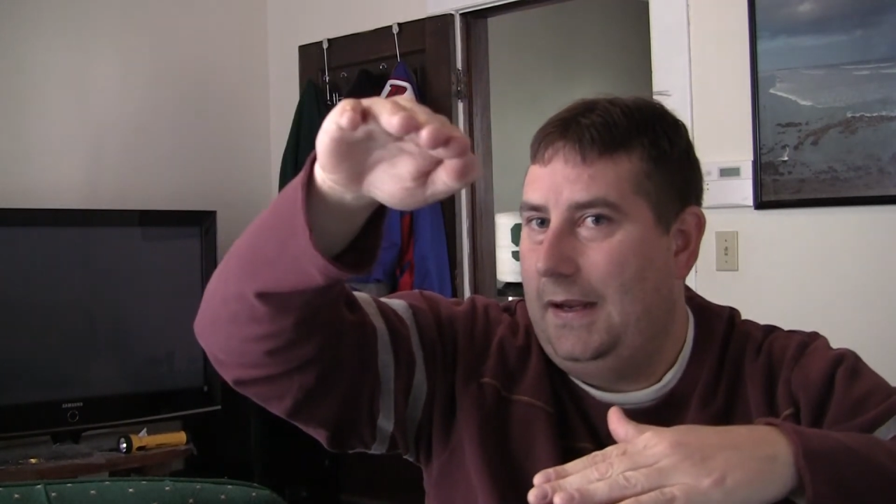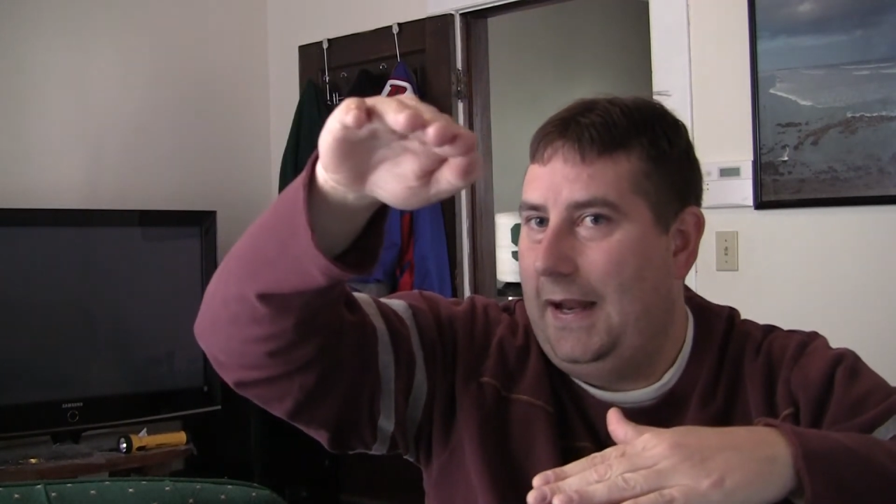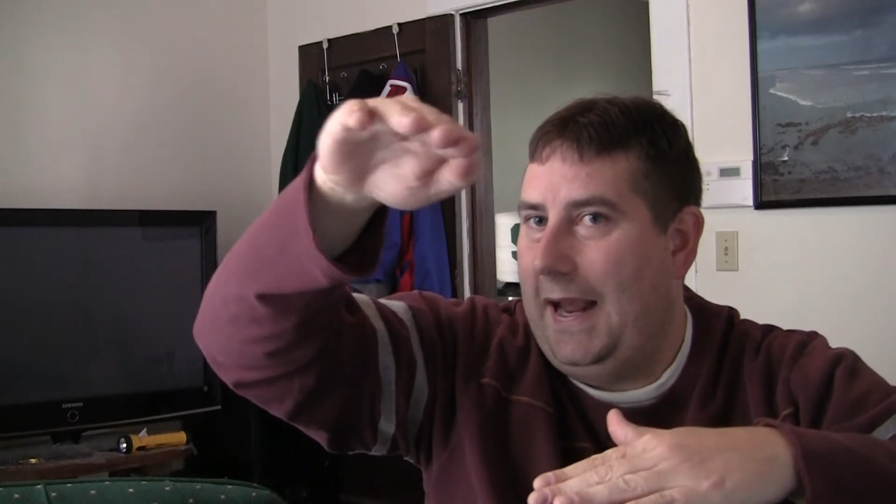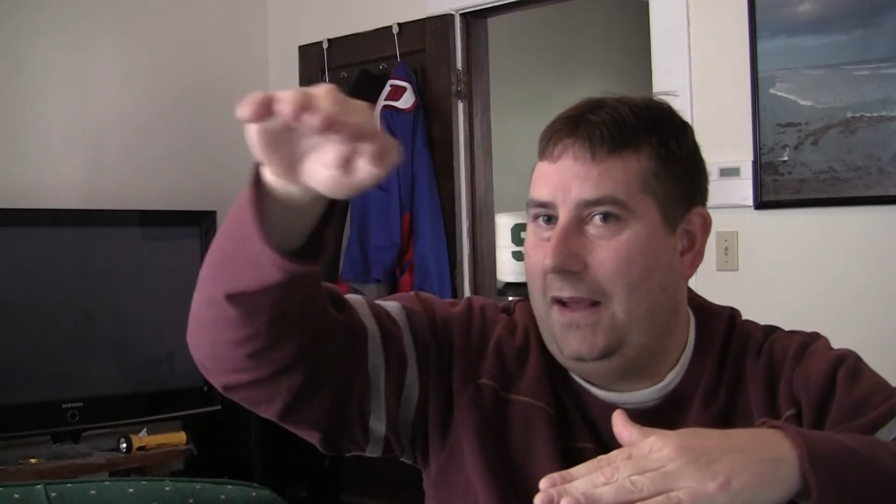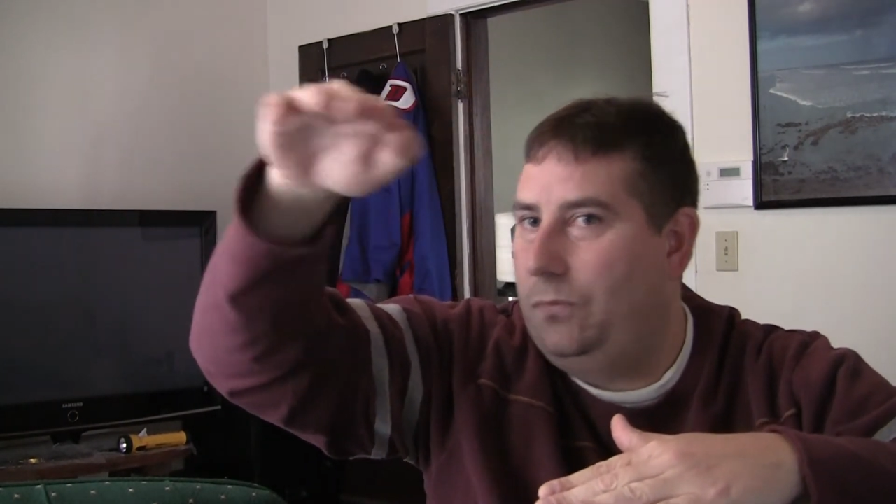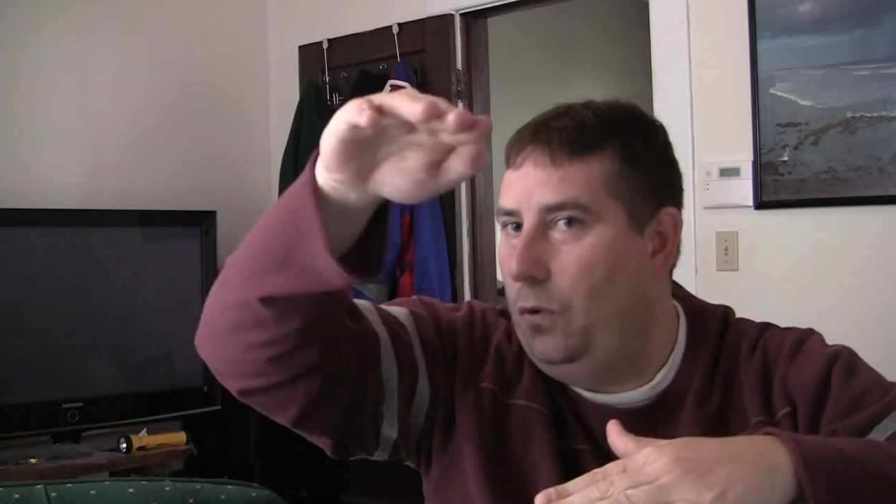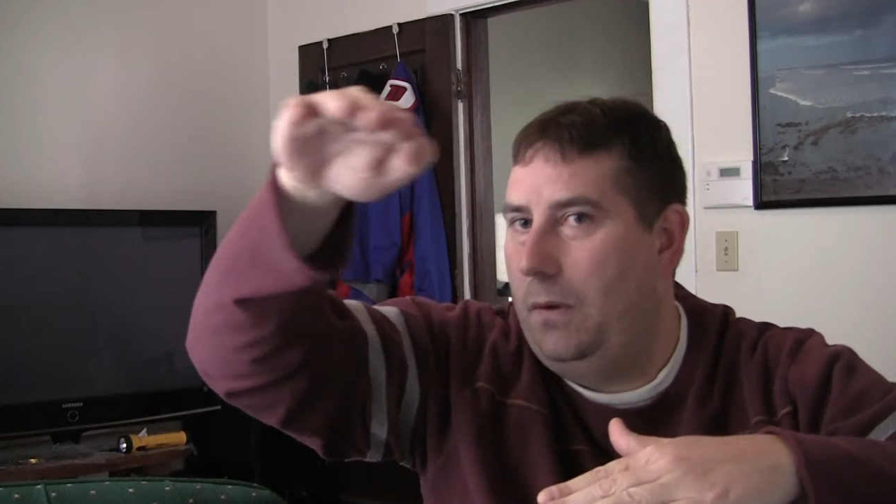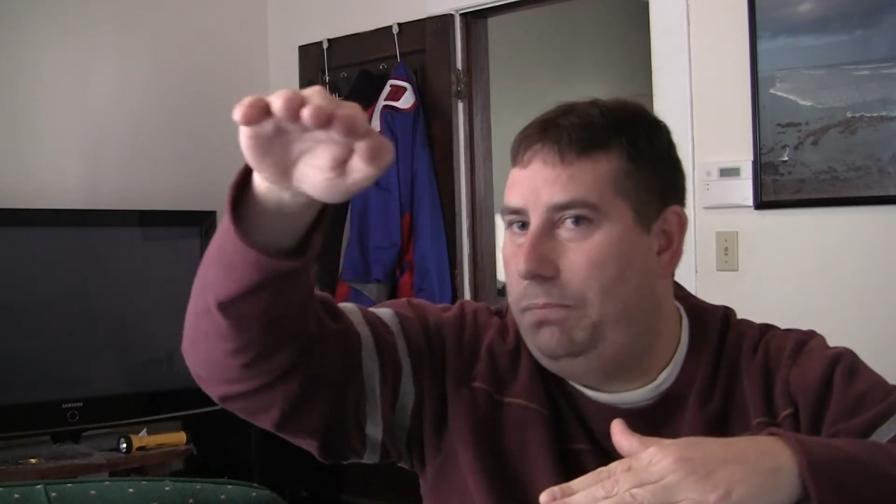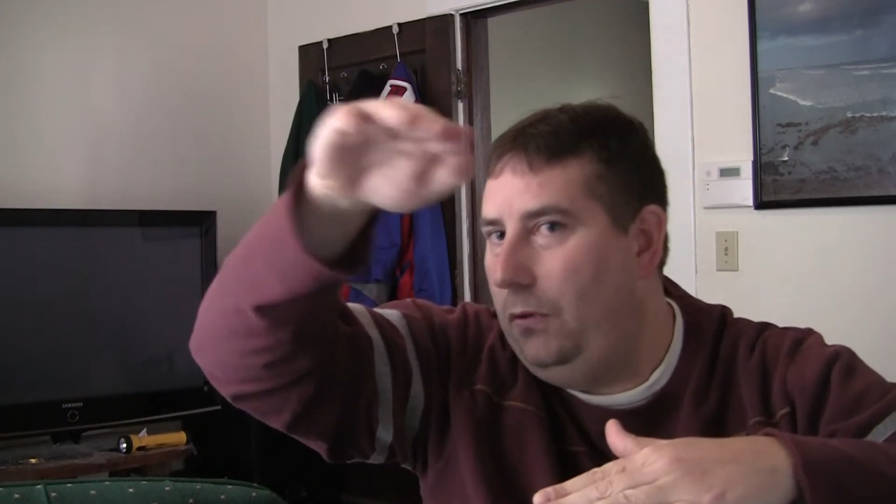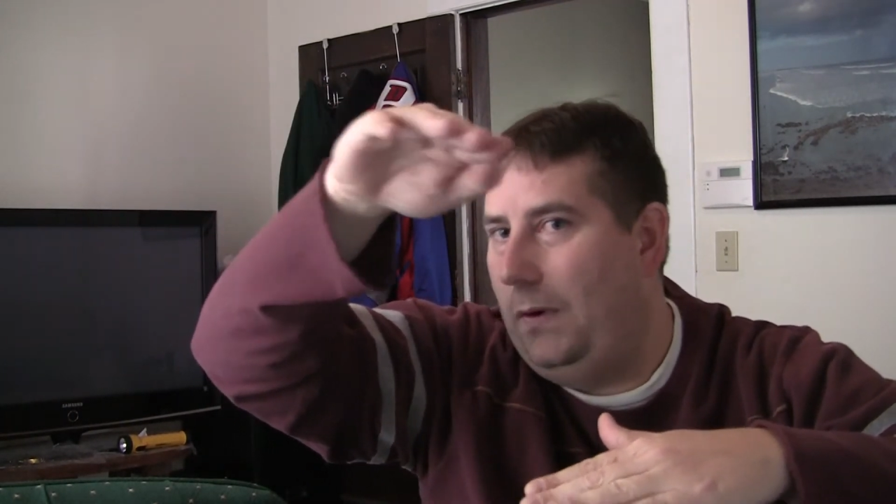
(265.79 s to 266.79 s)
and has more
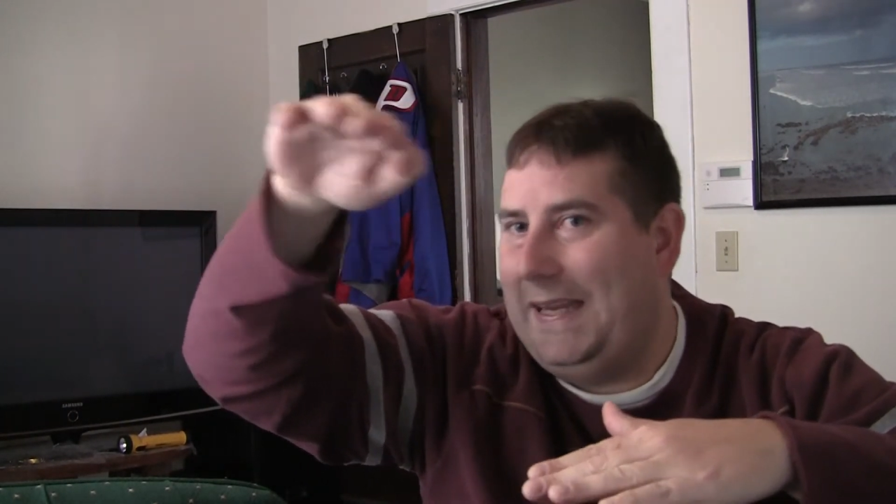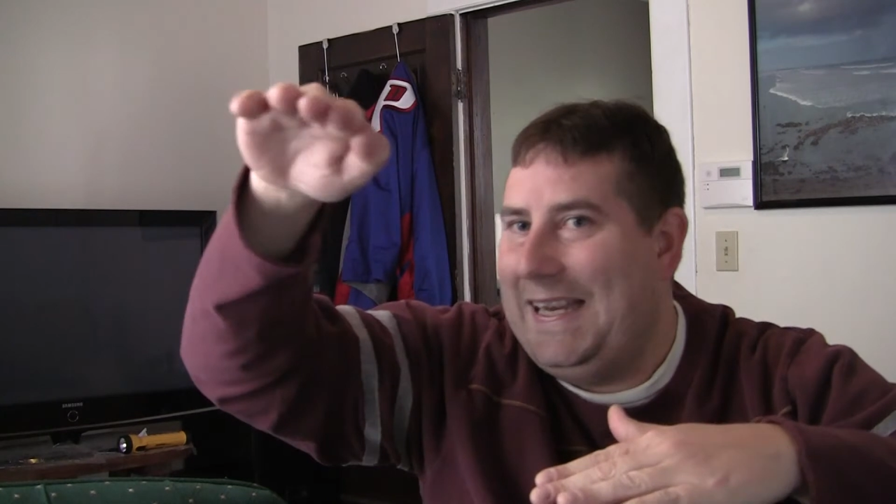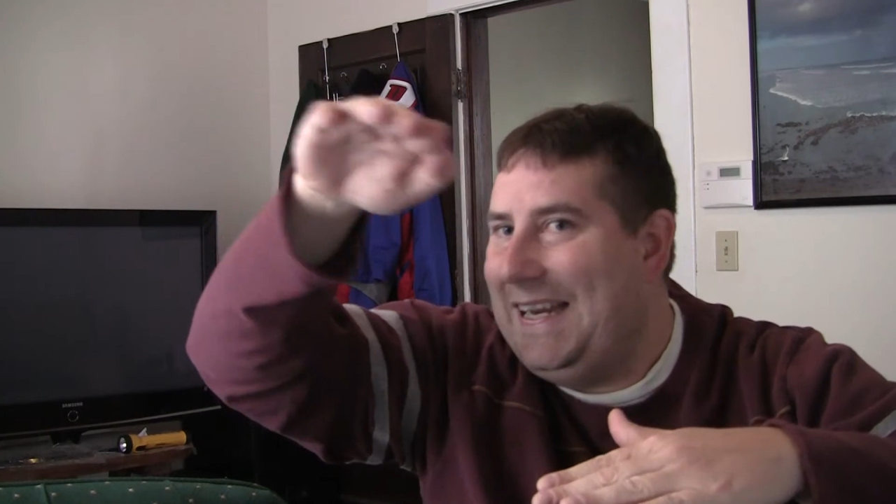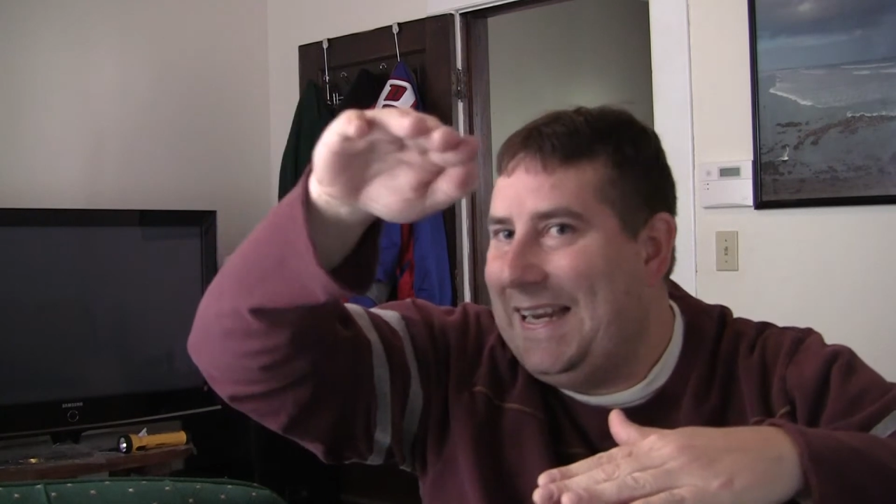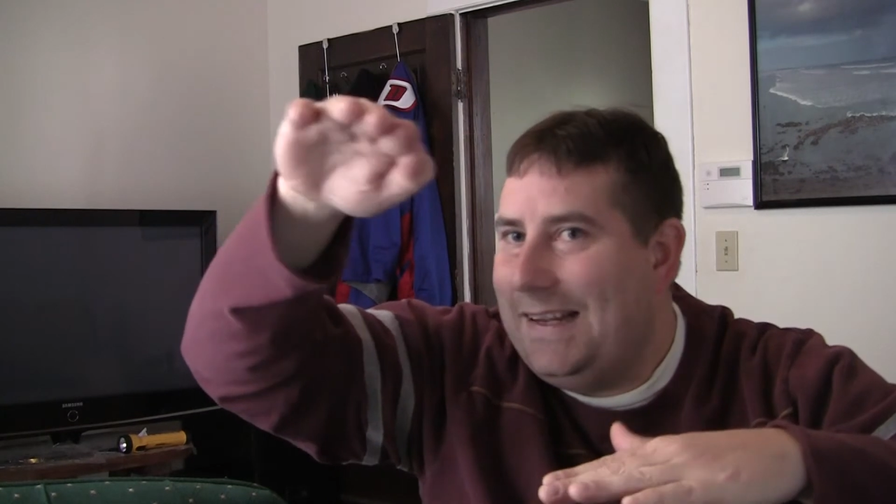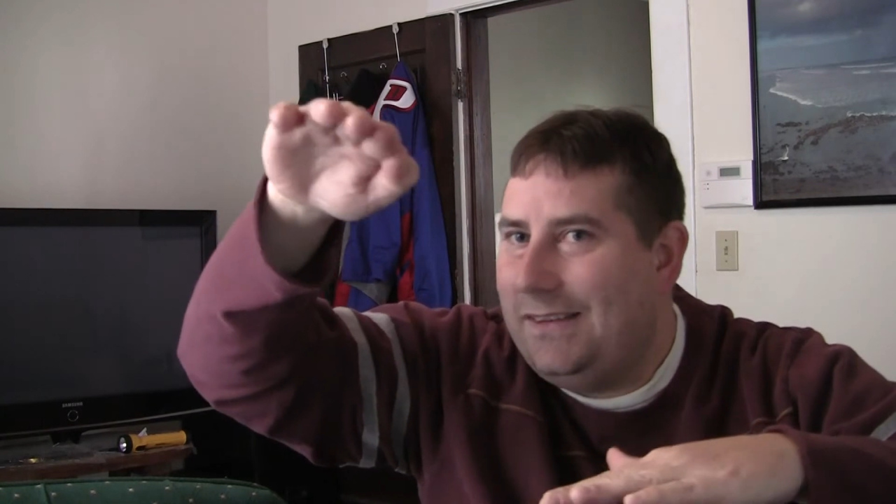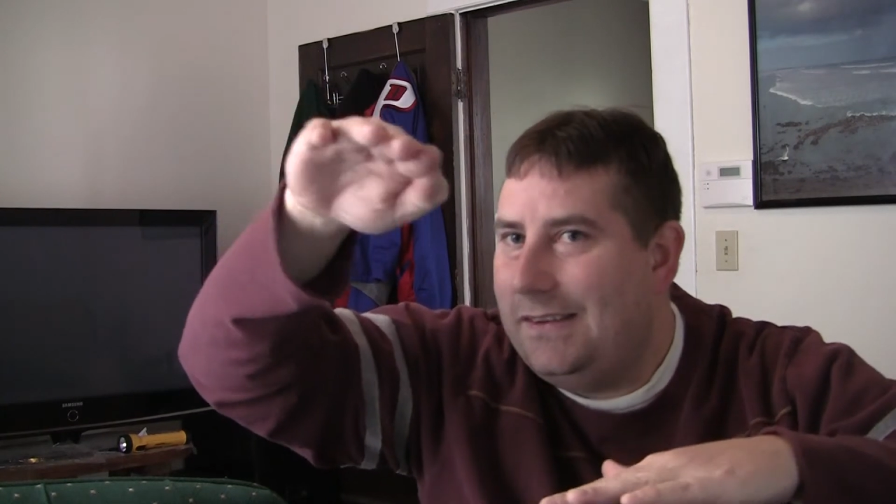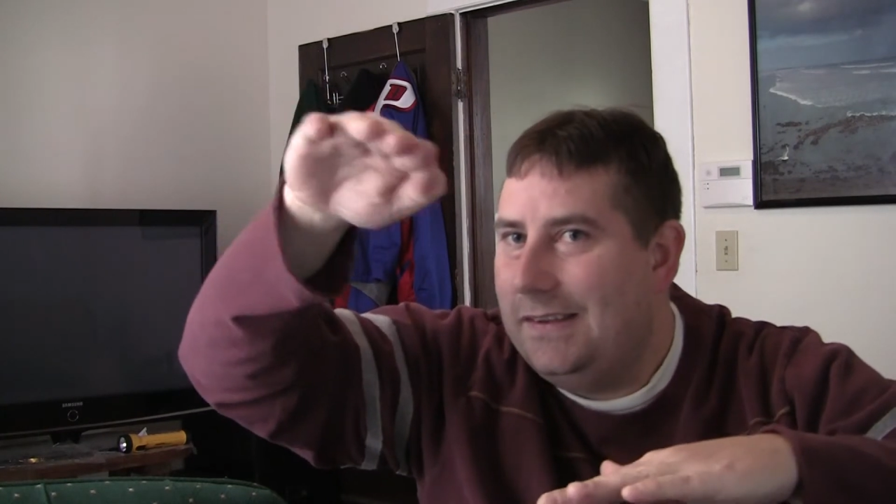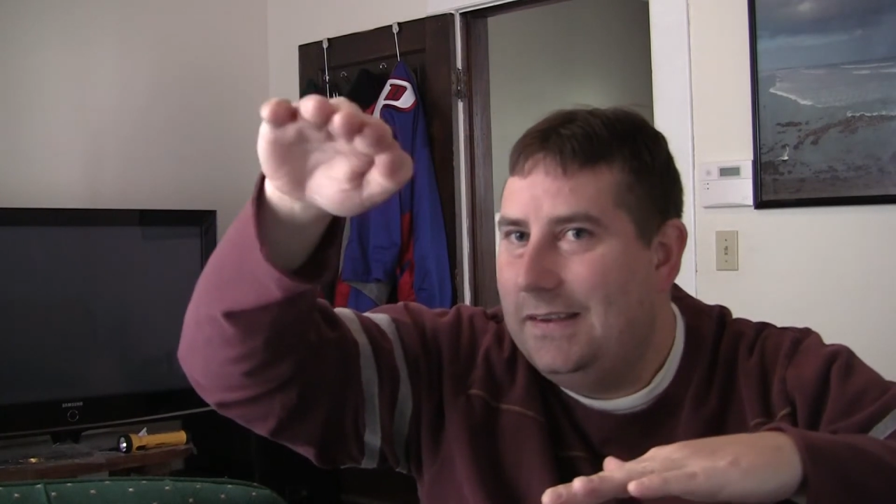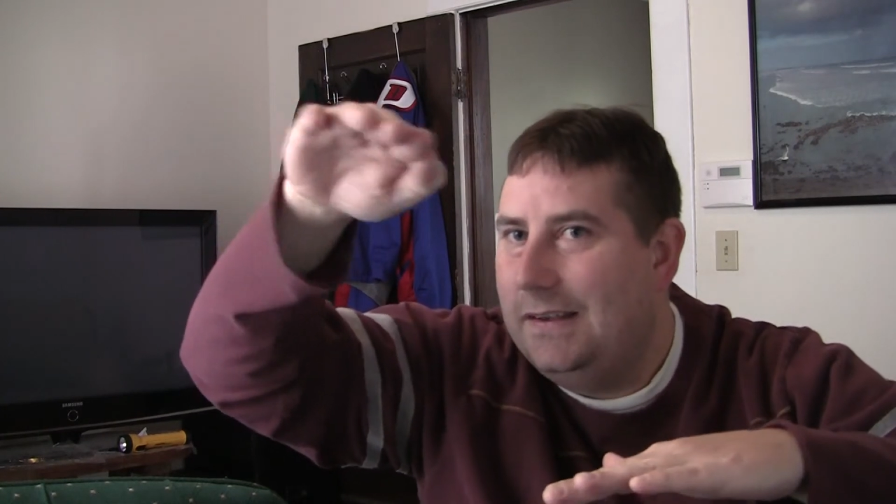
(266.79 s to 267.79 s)
employees,